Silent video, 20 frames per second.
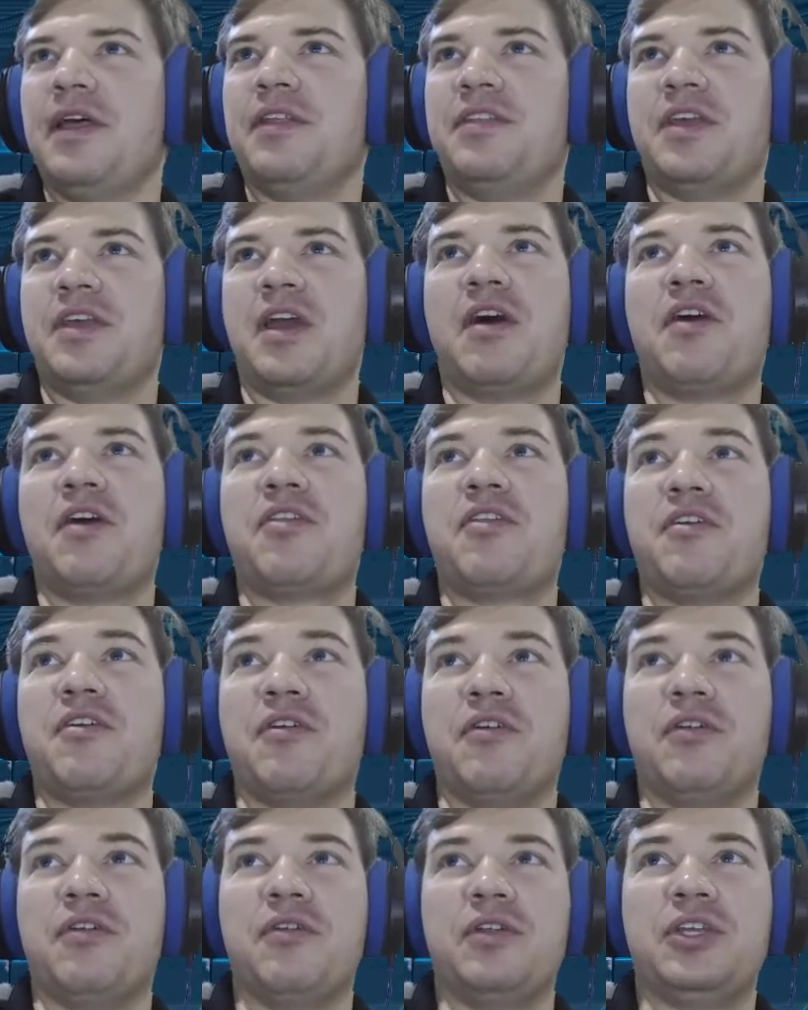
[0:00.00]
The
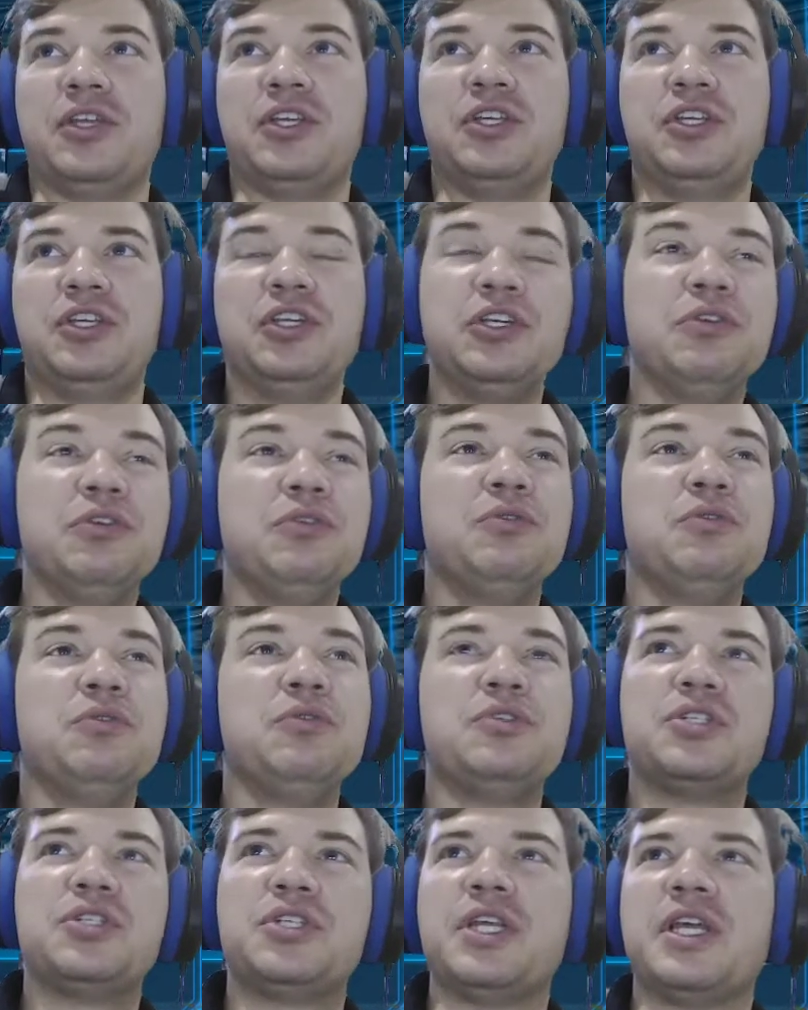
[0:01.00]
other
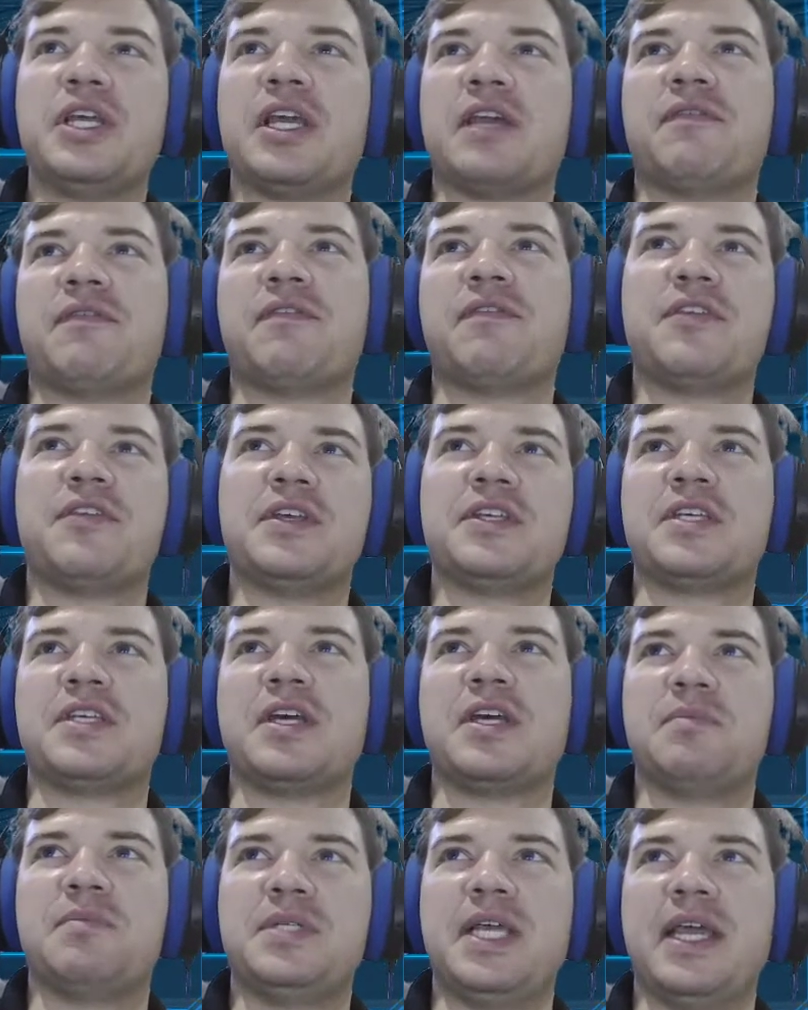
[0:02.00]
huge thing for this
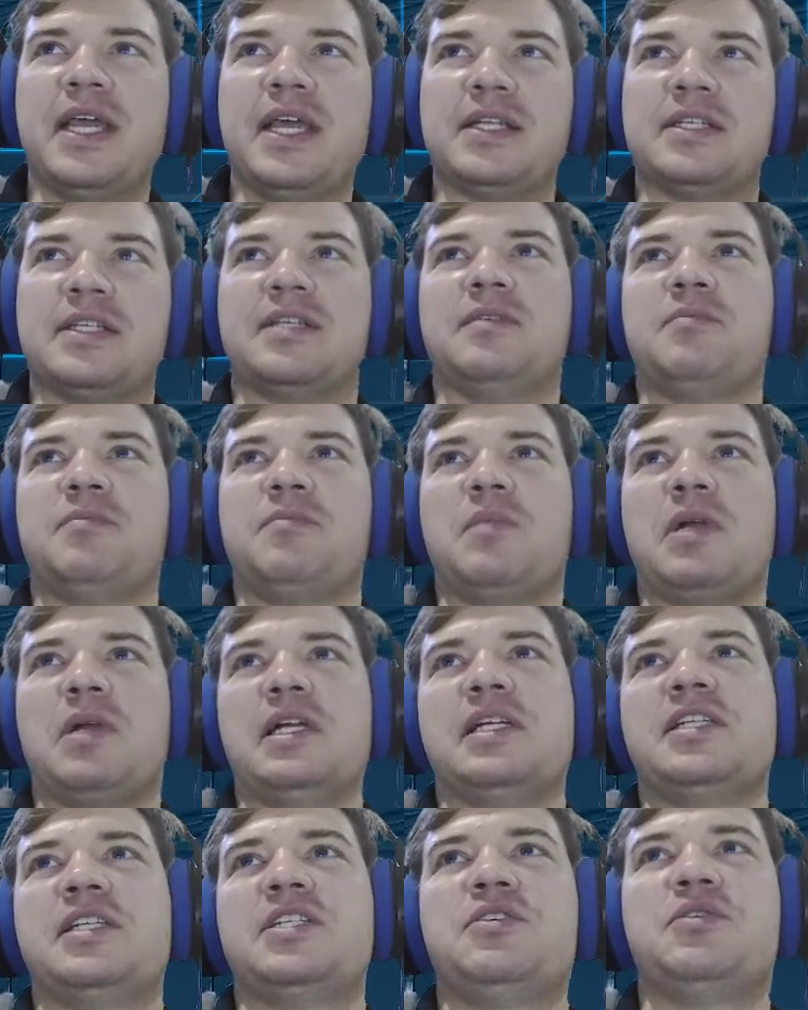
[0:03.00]
update,
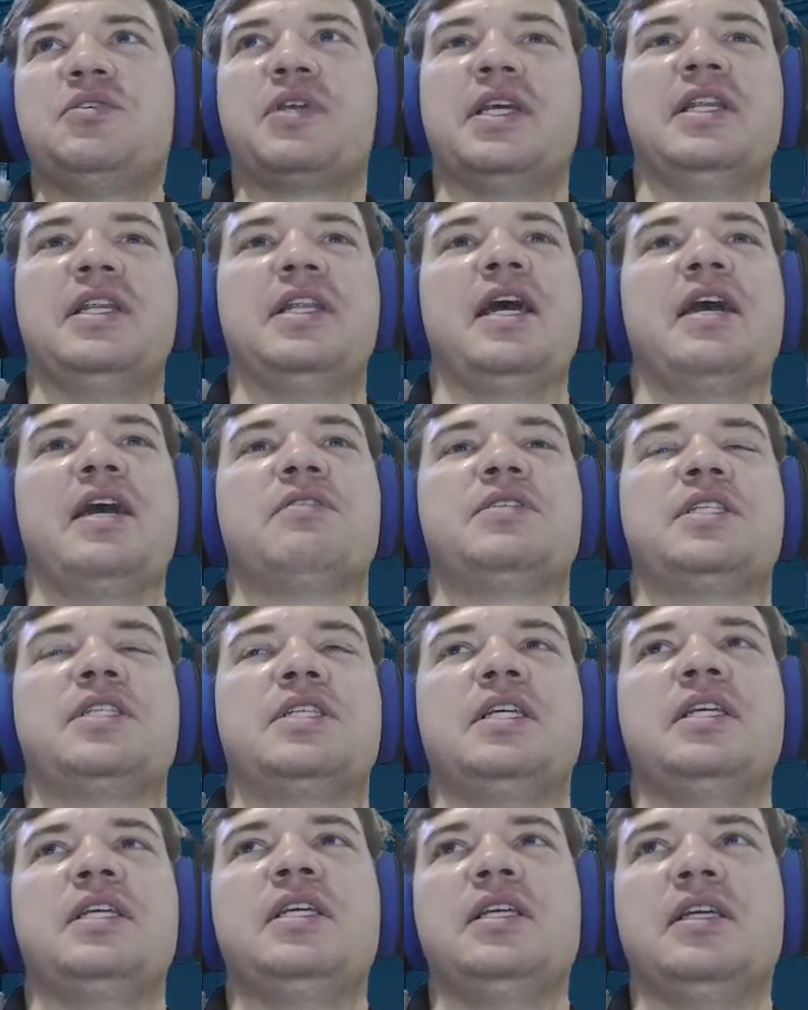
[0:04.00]
as you can now
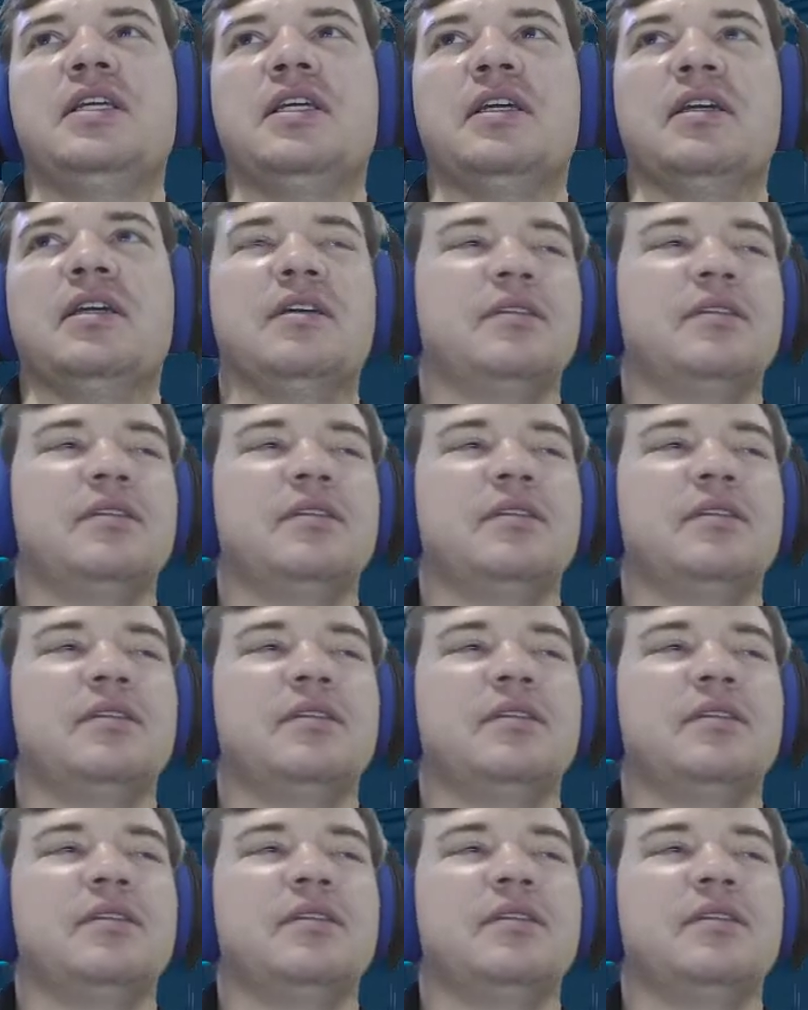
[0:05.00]
see,